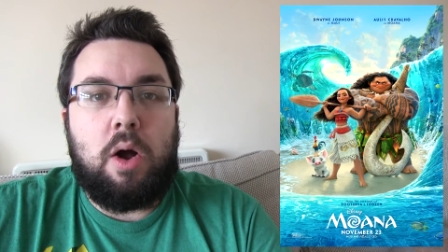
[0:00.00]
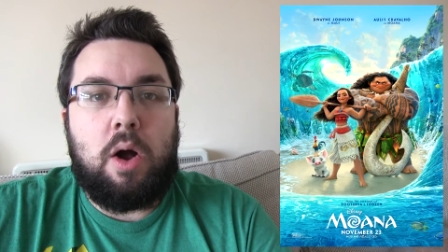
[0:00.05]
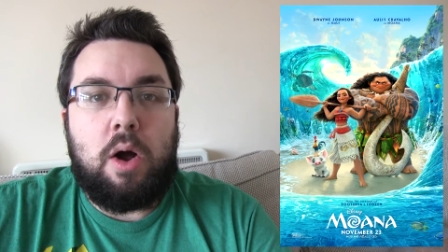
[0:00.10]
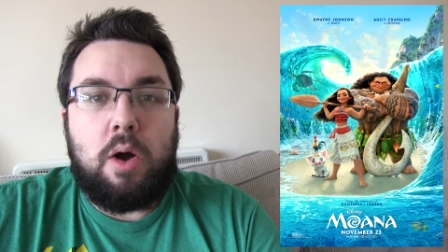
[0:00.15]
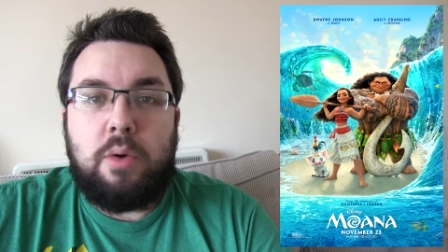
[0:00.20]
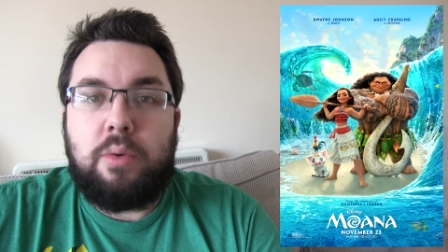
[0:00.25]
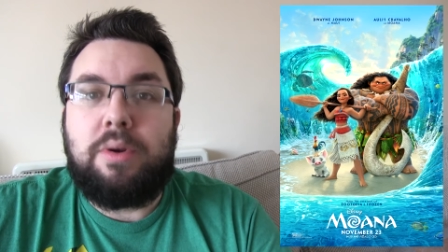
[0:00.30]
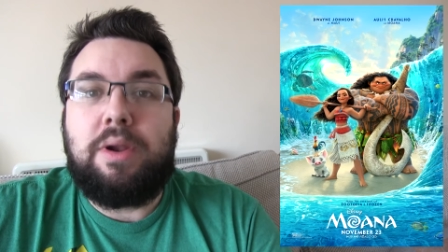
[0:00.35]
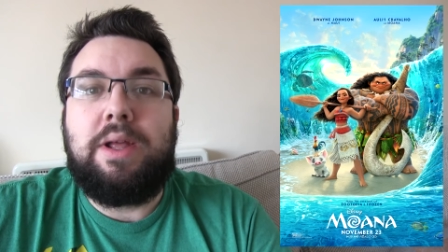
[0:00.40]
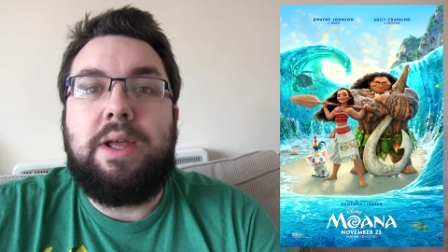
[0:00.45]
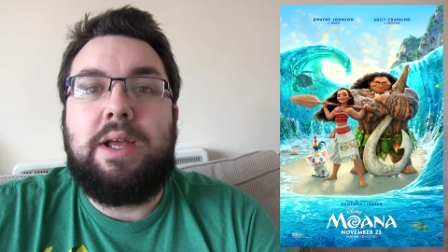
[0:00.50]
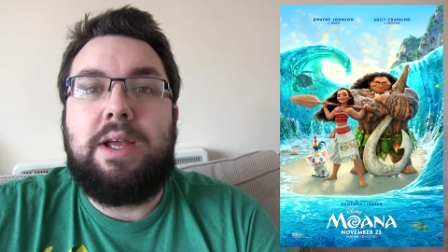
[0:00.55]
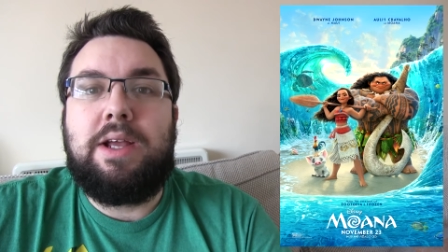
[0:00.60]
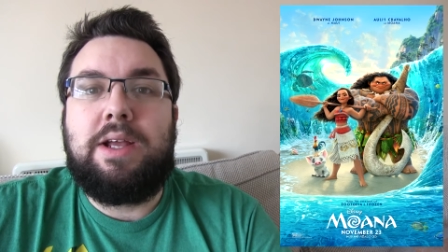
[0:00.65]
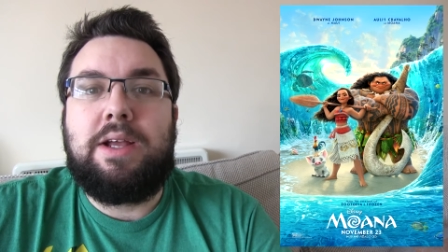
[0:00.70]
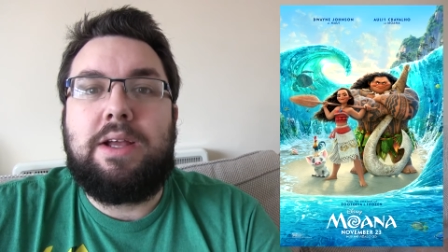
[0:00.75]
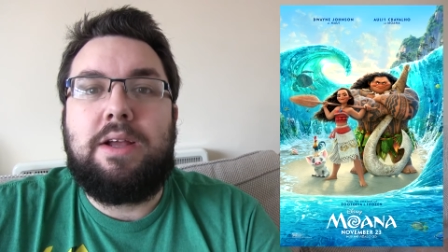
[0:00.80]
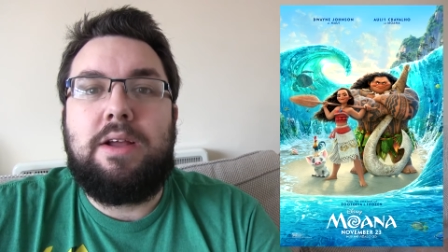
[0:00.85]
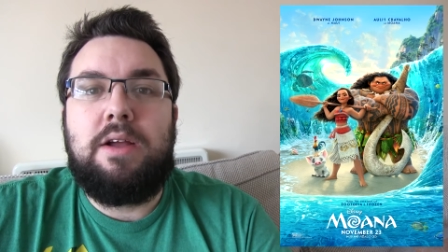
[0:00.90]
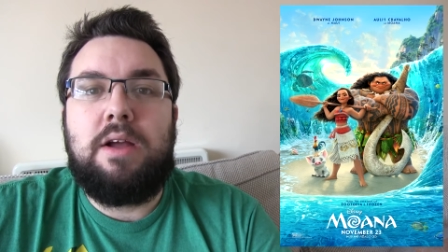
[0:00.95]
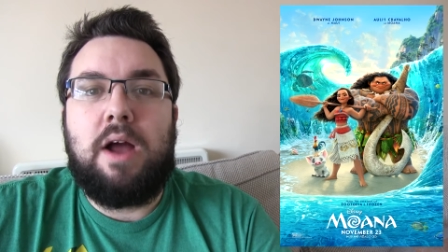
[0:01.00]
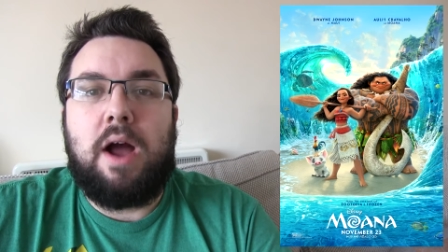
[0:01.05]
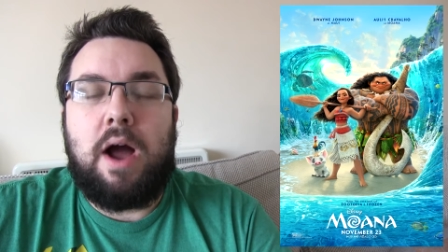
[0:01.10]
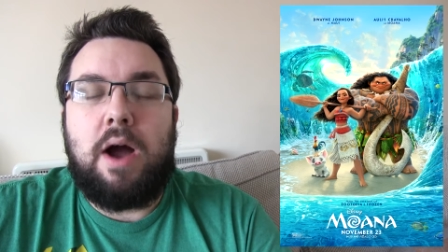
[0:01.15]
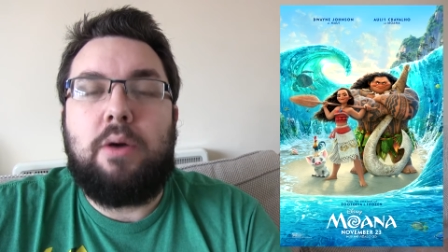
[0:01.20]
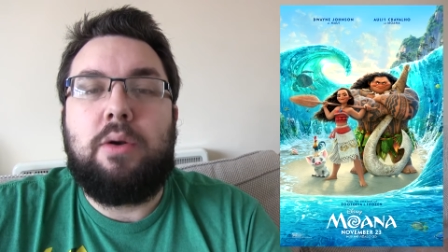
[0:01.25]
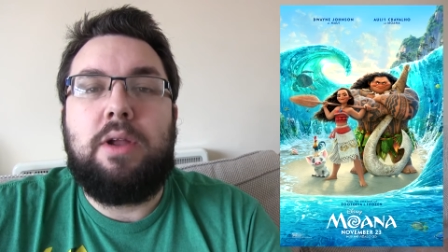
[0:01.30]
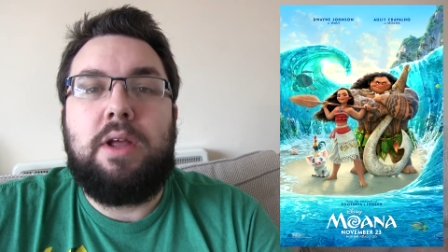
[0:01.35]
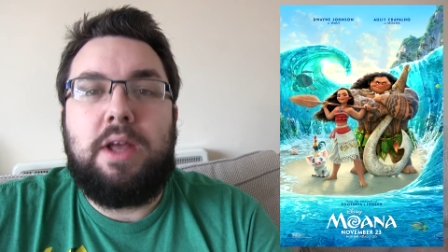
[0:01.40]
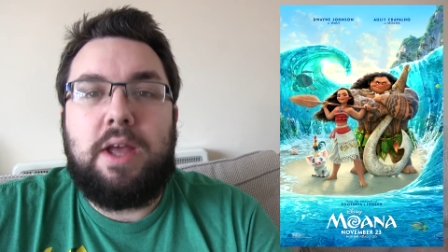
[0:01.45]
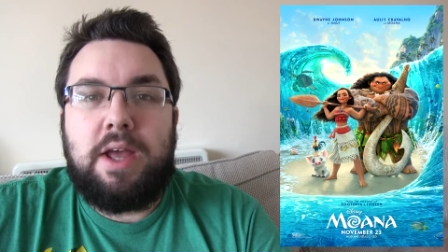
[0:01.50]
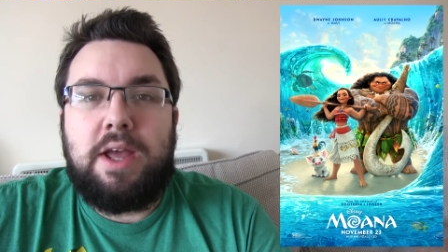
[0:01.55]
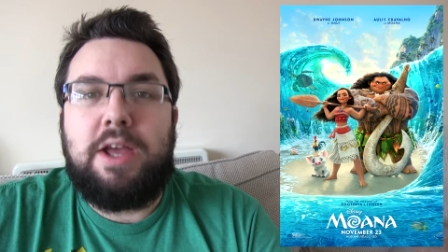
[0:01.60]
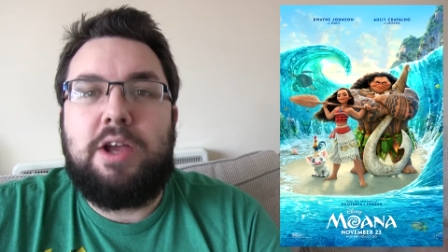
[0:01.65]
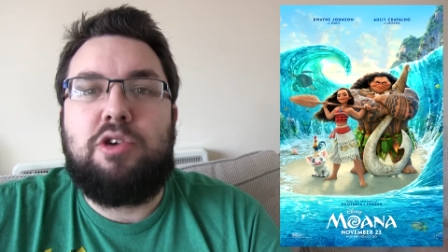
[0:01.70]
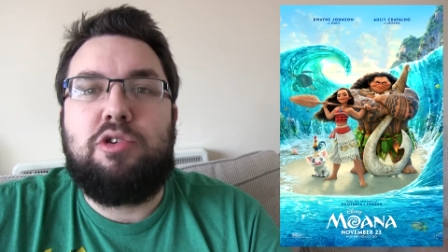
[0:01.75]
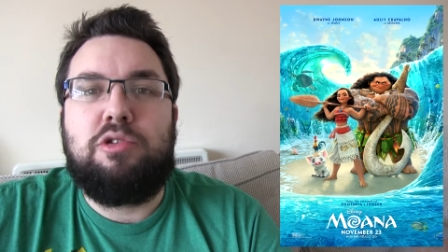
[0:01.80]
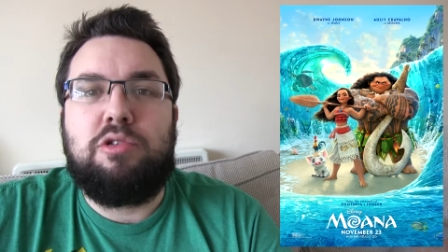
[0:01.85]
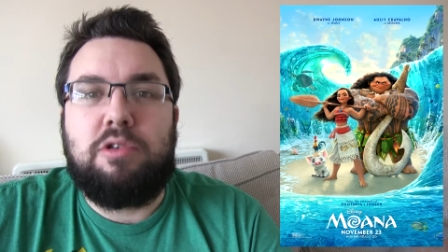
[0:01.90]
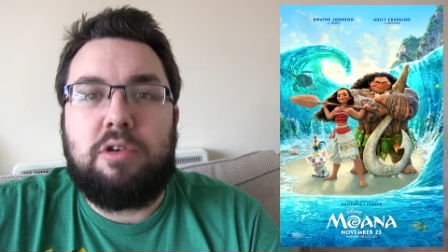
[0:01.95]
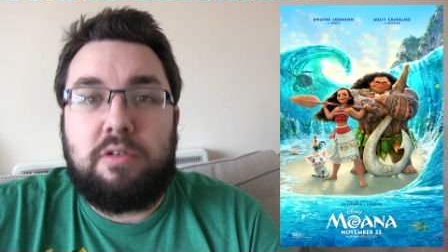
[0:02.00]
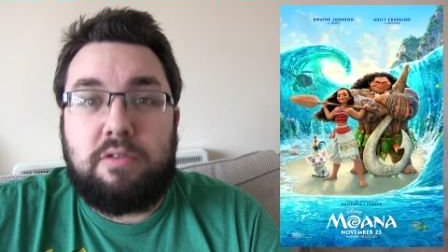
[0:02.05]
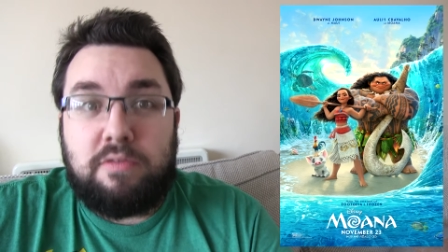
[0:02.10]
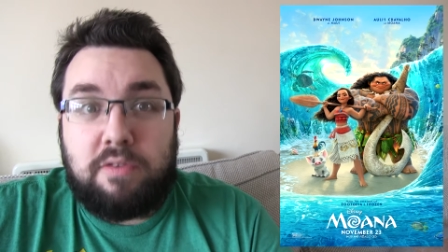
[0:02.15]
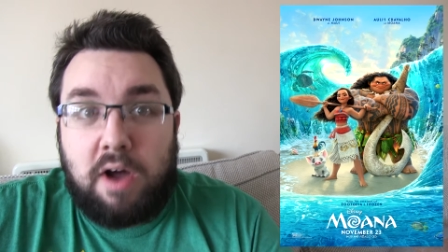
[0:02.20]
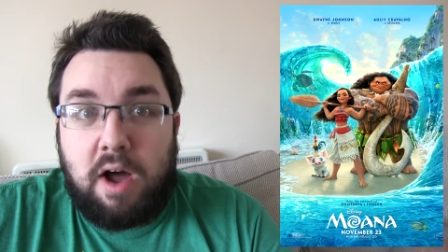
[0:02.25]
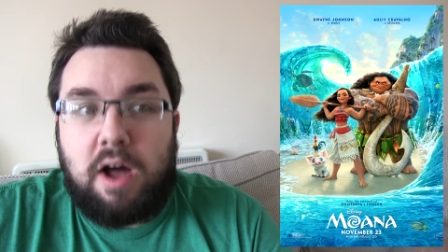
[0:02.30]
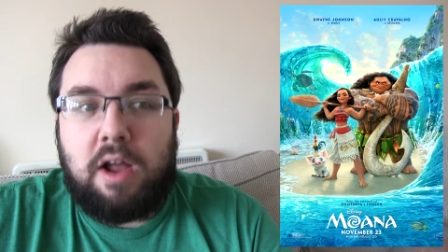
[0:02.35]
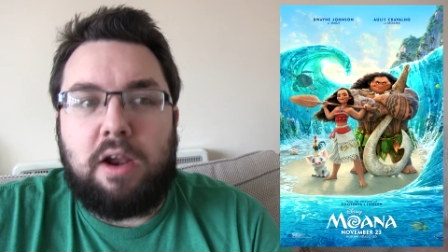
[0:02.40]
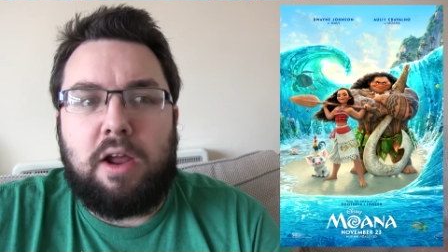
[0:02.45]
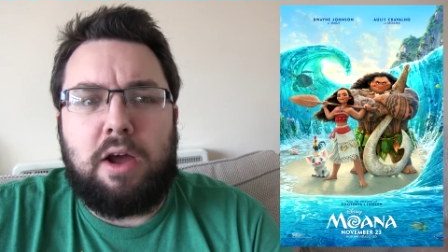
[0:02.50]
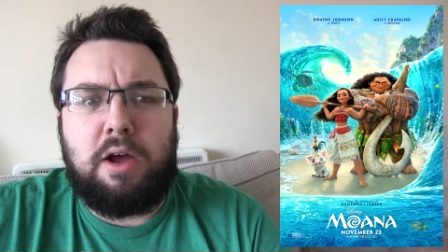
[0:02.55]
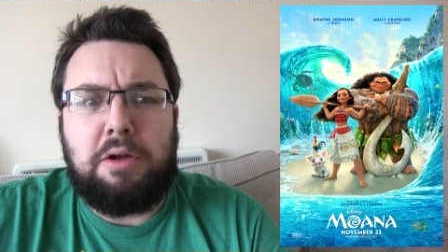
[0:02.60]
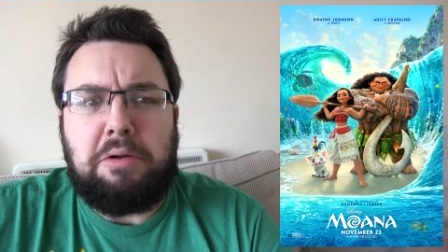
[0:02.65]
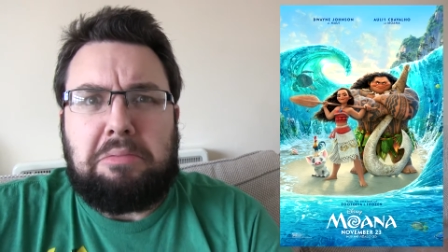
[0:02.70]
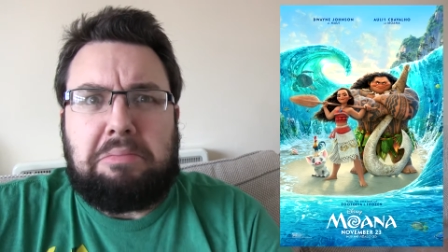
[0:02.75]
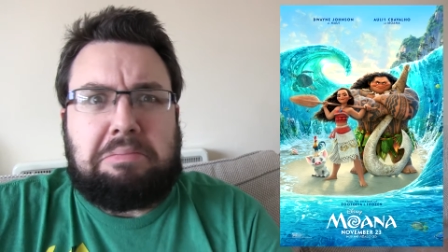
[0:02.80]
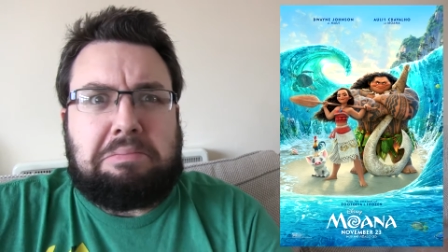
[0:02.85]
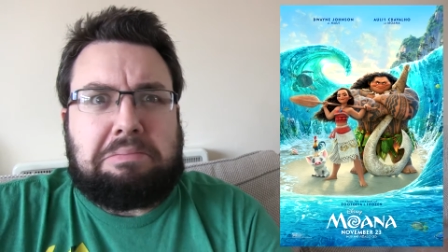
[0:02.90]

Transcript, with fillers: Auli Ali Cravallo,